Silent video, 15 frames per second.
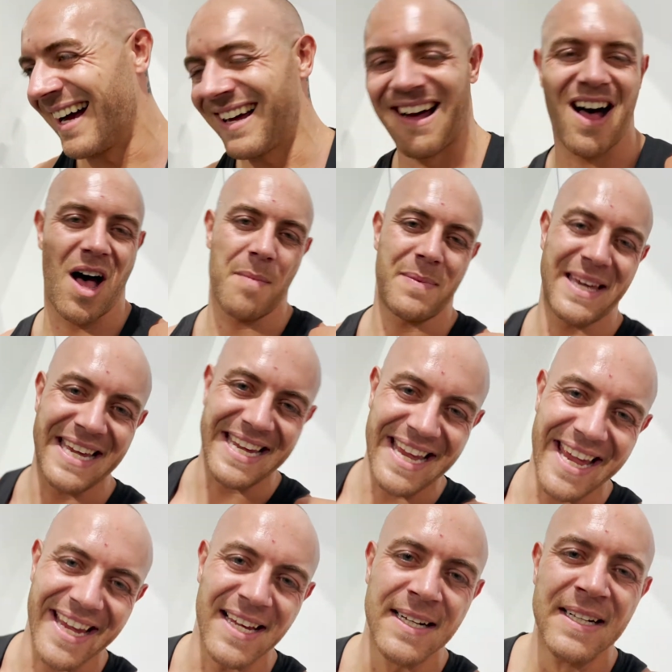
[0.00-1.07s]

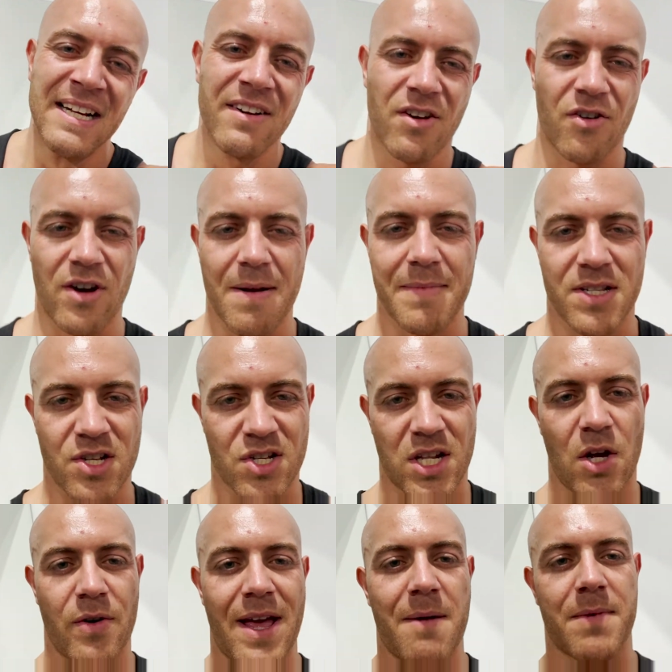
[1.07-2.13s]
RPE. Gotta remember to slow
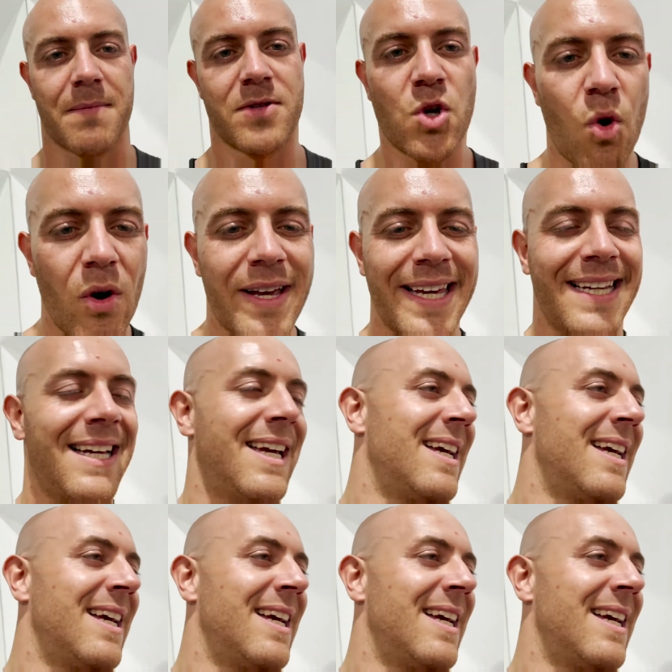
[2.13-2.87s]
down when I'm talking,